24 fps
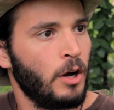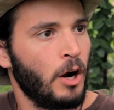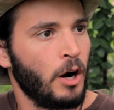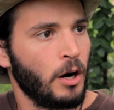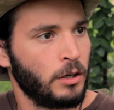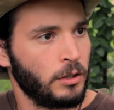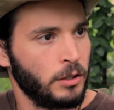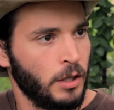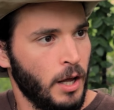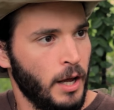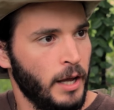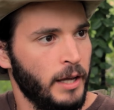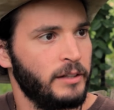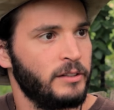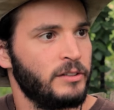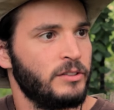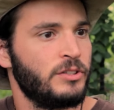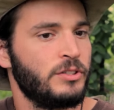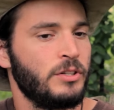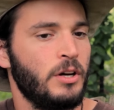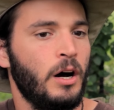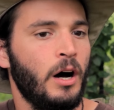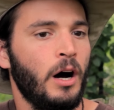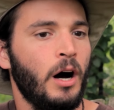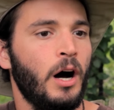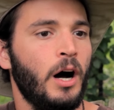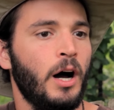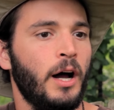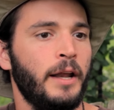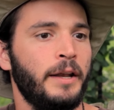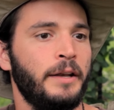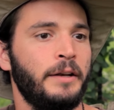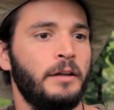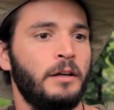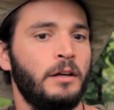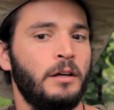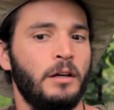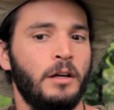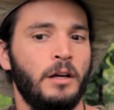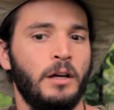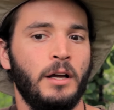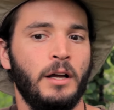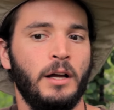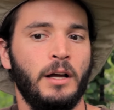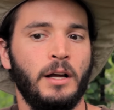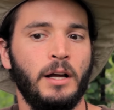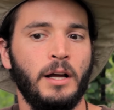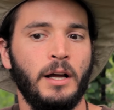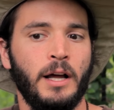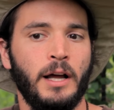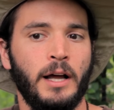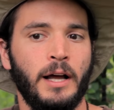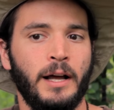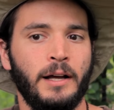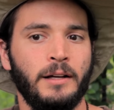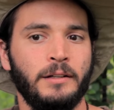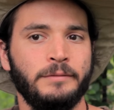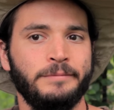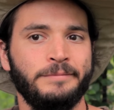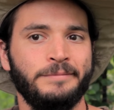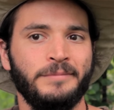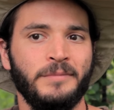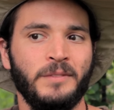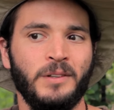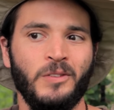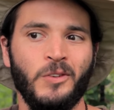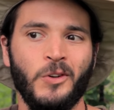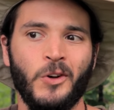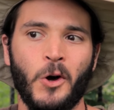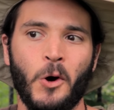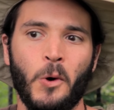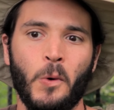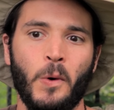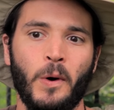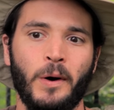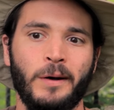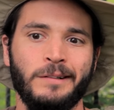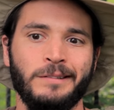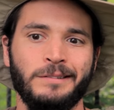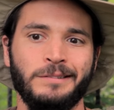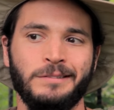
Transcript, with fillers: our clients, on, you know,